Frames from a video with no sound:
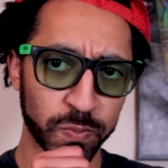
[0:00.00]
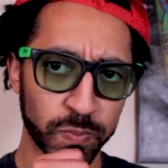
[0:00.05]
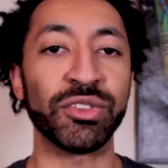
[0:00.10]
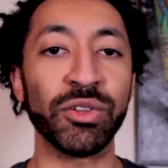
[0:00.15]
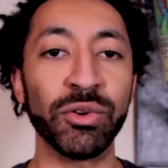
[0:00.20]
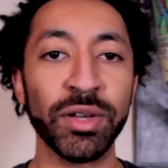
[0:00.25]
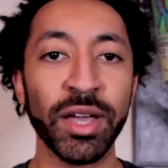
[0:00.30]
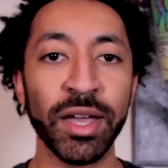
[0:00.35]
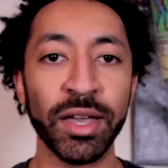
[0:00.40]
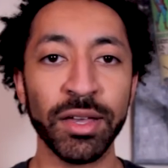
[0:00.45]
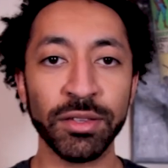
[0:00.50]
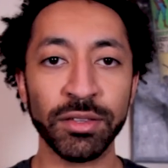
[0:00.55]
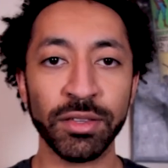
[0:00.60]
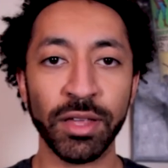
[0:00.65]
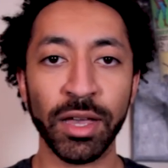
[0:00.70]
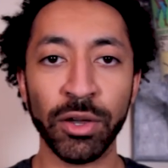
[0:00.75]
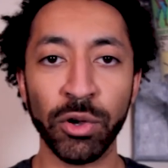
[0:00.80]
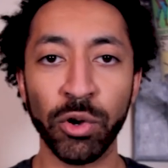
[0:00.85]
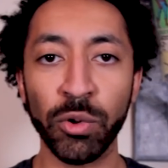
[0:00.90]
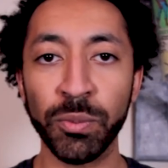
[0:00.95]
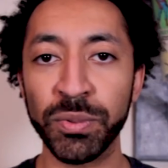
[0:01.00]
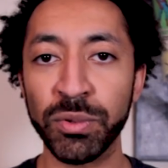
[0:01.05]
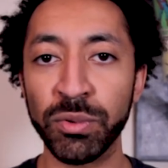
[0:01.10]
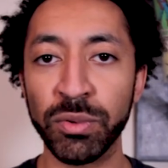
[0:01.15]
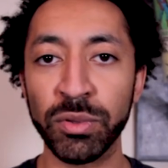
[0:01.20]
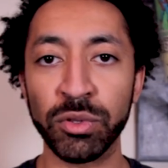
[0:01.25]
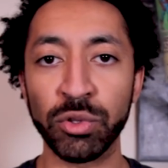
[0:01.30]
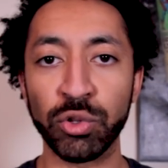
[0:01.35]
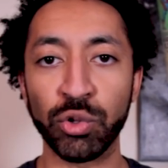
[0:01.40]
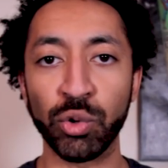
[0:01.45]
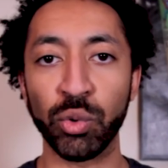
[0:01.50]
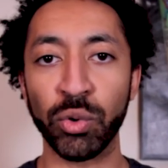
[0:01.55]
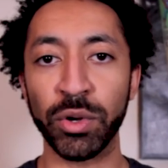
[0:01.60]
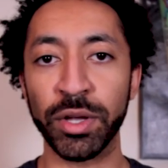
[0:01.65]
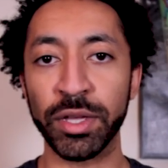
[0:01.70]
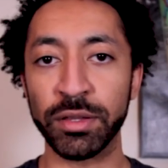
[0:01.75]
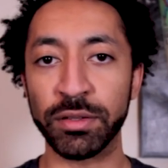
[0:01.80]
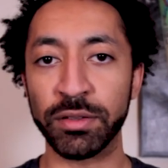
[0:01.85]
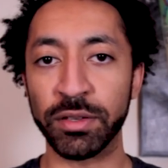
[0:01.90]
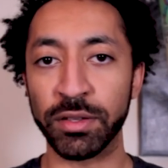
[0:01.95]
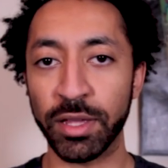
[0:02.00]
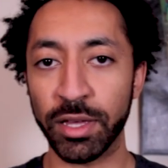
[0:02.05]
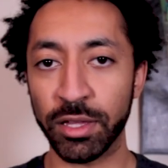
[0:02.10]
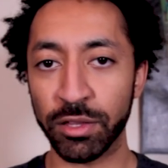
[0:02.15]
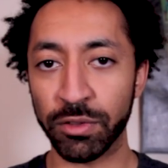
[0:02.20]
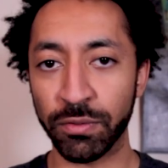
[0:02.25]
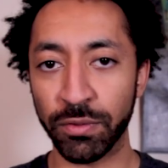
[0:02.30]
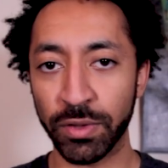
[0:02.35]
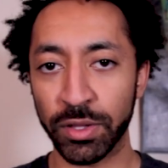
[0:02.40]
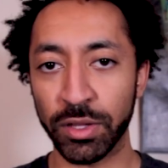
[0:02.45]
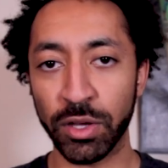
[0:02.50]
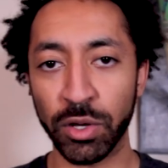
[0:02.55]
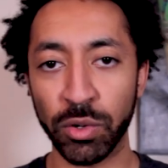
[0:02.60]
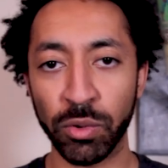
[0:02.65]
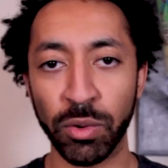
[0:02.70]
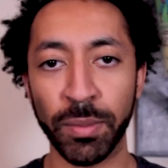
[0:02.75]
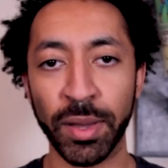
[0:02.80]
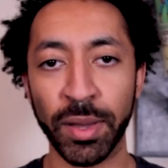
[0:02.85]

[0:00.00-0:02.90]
So guys, I hope you enjoyed today's video